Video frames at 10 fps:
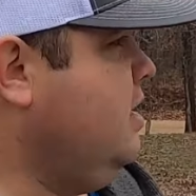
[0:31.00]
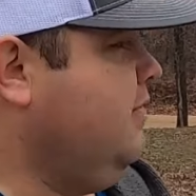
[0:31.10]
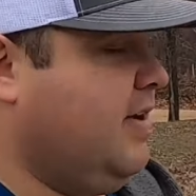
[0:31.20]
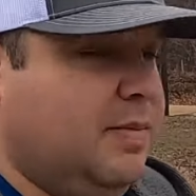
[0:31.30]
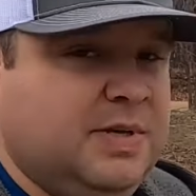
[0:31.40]

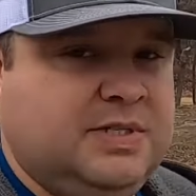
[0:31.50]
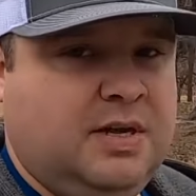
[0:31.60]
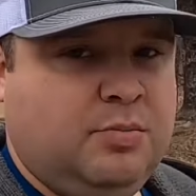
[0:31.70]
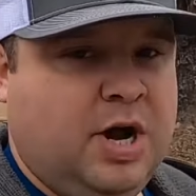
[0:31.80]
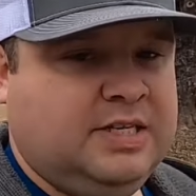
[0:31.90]
Got my son
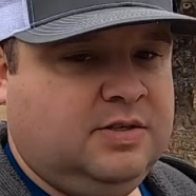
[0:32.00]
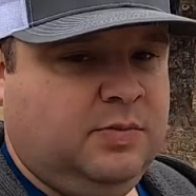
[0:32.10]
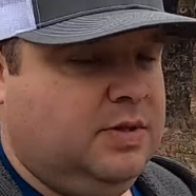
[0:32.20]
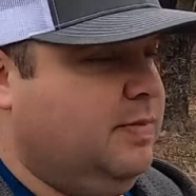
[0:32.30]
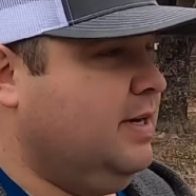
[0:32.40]
Braxton
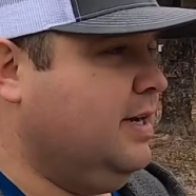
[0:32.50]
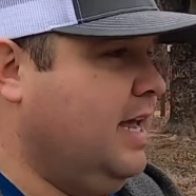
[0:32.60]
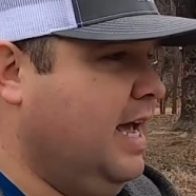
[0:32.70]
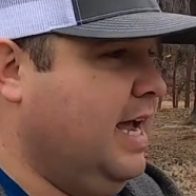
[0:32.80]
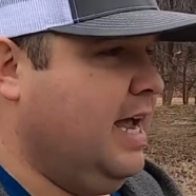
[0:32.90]
with me
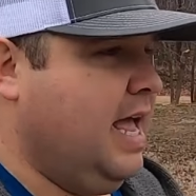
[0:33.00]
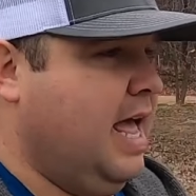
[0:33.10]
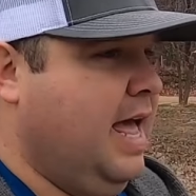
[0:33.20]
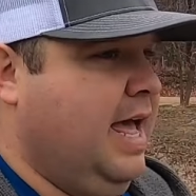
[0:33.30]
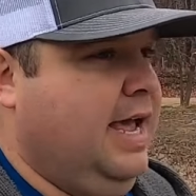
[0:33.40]
today,
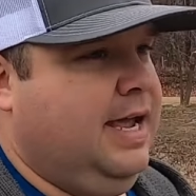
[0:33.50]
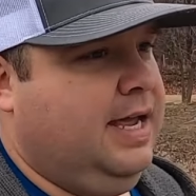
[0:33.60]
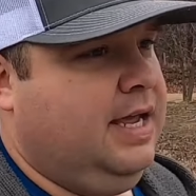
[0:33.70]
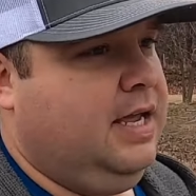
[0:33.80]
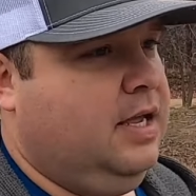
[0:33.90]

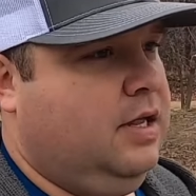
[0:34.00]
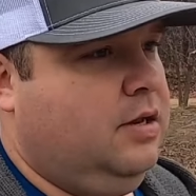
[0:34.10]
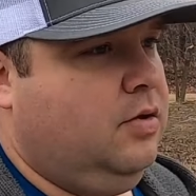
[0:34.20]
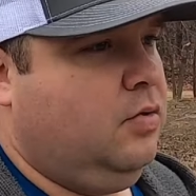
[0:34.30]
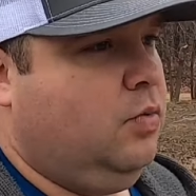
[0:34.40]
and
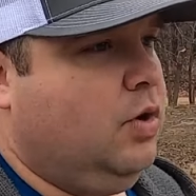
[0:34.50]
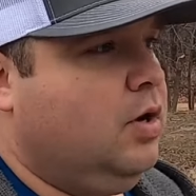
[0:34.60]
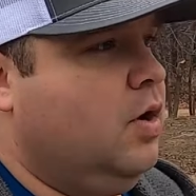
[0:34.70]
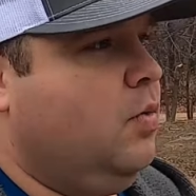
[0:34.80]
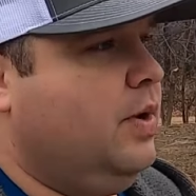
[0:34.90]
we're
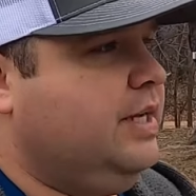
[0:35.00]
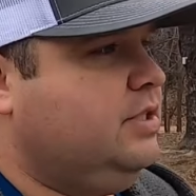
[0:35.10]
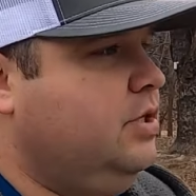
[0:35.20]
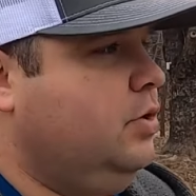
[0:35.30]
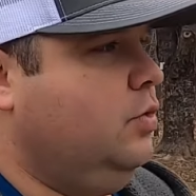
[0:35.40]
going
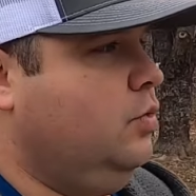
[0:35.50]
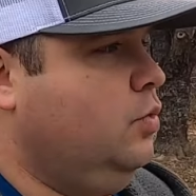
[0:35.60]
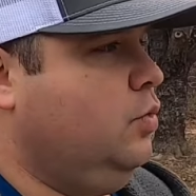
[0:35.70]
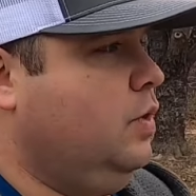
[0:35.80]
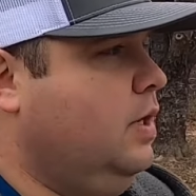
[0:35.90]

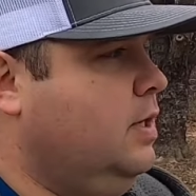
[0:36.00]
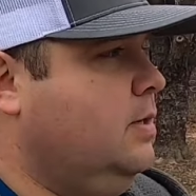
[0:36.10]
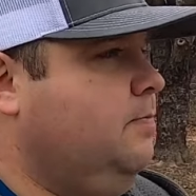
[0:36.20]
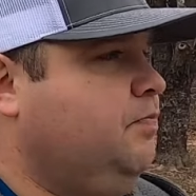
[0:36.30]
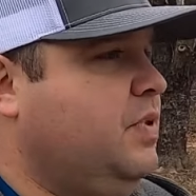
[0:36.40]
to
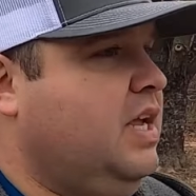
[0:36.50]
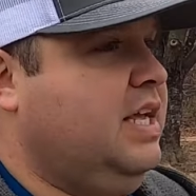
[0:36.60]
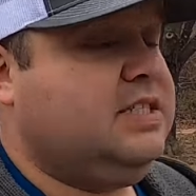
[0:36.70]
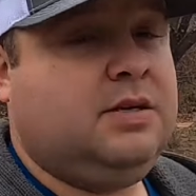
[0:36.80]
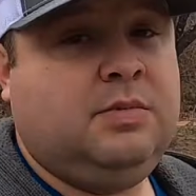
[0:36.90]

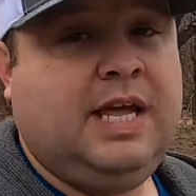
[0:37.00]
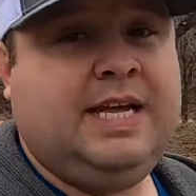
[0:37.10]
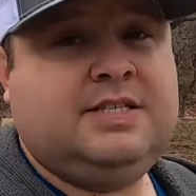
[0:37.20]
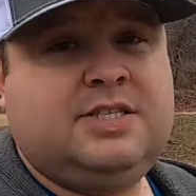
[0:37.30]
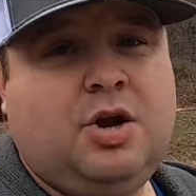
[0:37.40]
get some
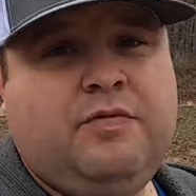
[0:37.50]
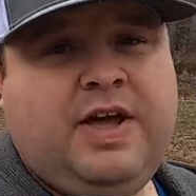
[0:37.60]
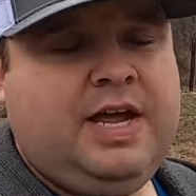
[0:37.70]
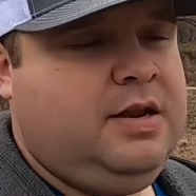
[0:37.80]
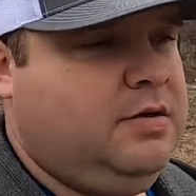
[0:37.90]
land
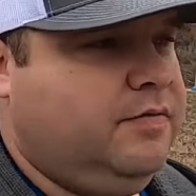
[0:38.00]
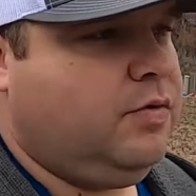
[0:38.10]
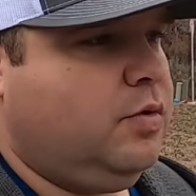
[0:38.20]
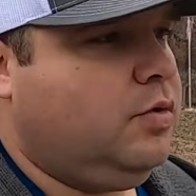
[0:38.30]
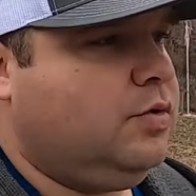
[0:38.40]
surveyed
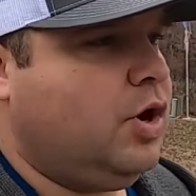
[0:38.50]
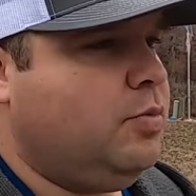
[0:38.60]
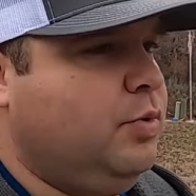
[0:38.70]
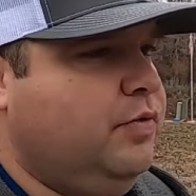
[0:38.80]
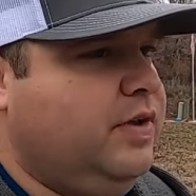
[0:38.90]
for dirt
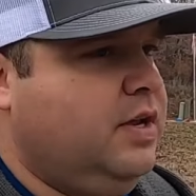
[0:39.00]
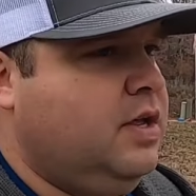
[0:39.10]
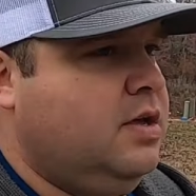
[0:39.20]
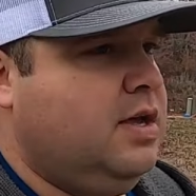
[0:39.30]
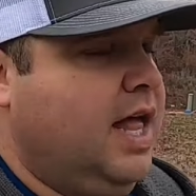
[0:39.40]
moving.
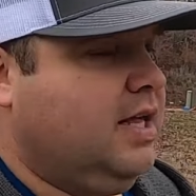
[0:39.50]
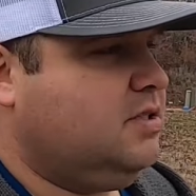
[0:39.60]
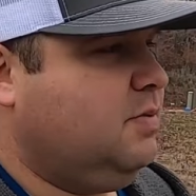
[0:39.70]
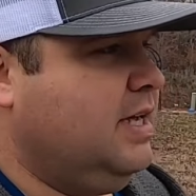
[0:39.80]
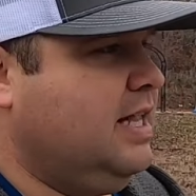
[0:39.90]
I'll
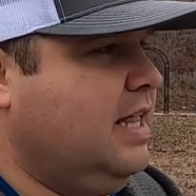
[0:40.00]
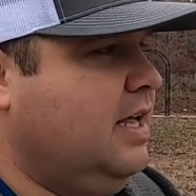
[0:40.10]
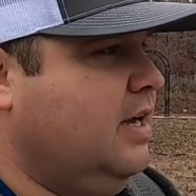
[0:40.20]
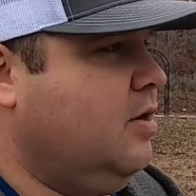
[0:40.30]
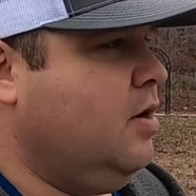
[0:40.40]
explain that
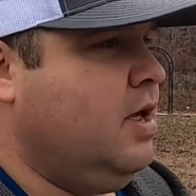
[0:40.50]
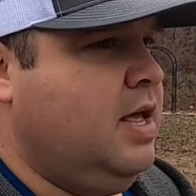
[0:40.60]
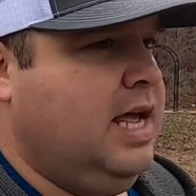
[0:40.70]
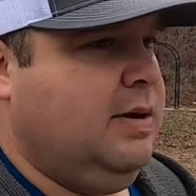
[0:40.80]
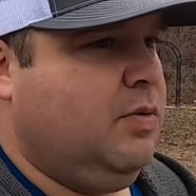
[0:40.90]
later.
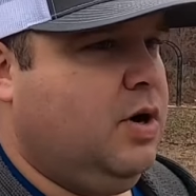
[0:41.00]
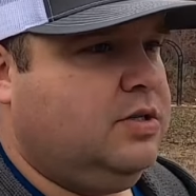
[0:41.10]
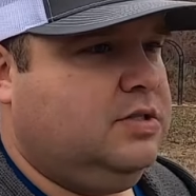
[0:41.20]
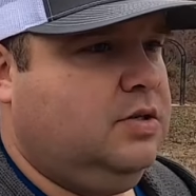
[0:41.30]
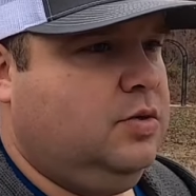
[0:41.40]
And we're
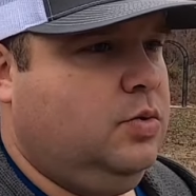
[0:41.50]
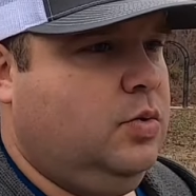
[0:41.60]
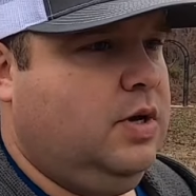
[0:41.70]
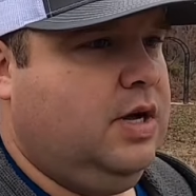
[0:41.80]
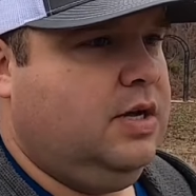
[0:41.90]

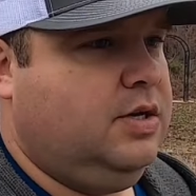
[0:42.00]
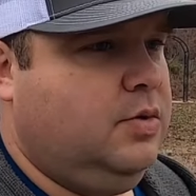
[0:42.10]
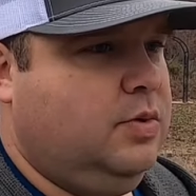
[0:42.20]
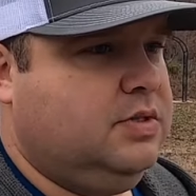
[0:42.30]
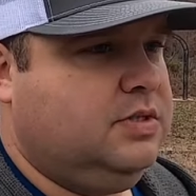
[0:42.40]
also
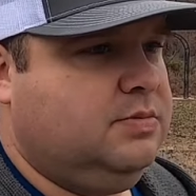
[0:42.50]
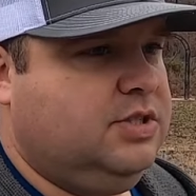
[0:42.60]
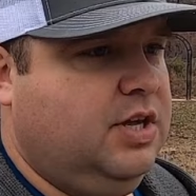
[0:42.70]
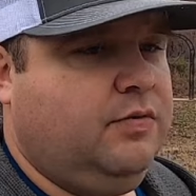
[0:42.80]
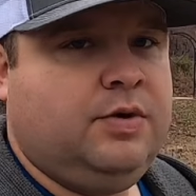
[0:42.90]
doing some
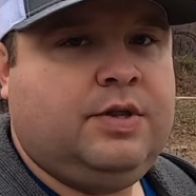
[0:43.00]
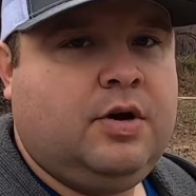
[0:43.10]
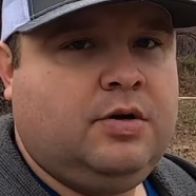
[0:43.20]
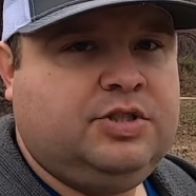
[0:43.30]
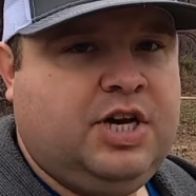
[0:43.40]
stuff with
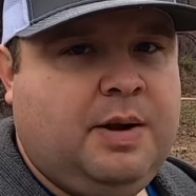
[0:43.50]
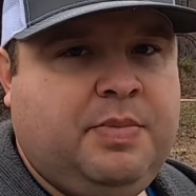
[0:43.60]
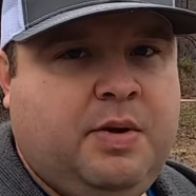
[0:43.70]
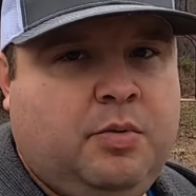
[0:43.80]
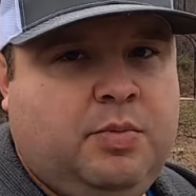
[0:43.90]
our shop
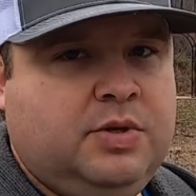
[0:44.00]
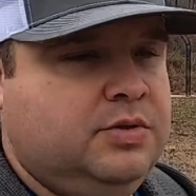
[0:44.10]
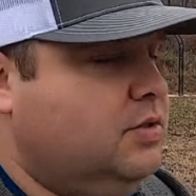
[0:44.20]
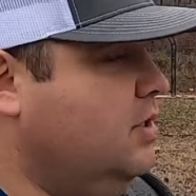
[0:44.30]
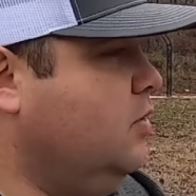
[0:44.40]
that we're building.
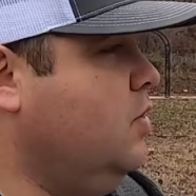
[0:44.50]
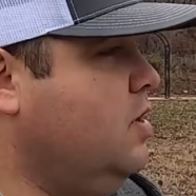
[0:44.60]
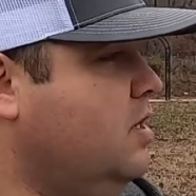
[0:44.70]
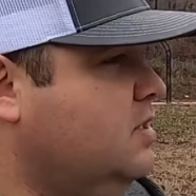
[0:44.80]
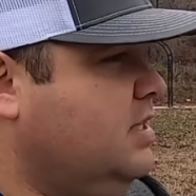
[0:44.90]
So
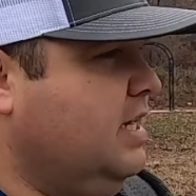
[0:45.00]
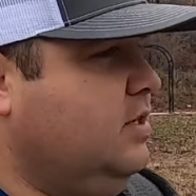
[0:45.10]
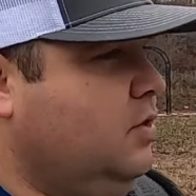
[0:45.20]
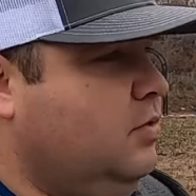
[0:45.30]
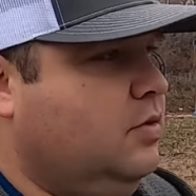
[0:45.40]
stay
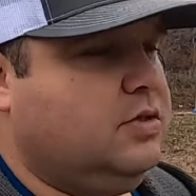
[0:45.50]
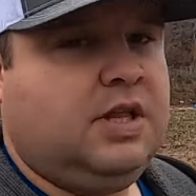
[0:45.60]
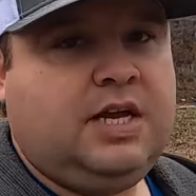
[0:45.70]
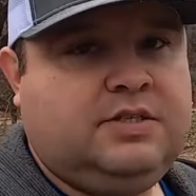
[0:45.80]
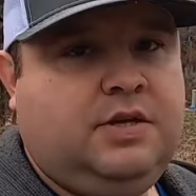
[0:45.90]
tuned, there's a
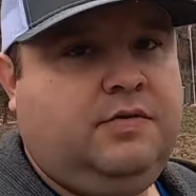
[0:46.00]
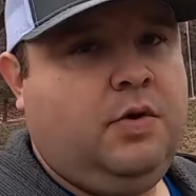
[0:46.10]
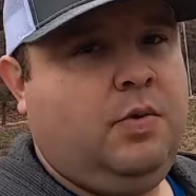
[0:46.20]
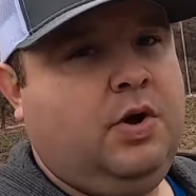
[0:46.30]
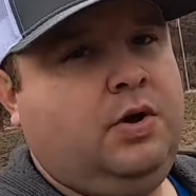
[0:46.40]
lot of stuff
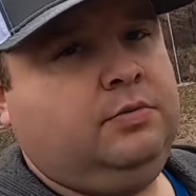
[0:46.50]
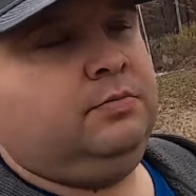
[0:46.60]
going on.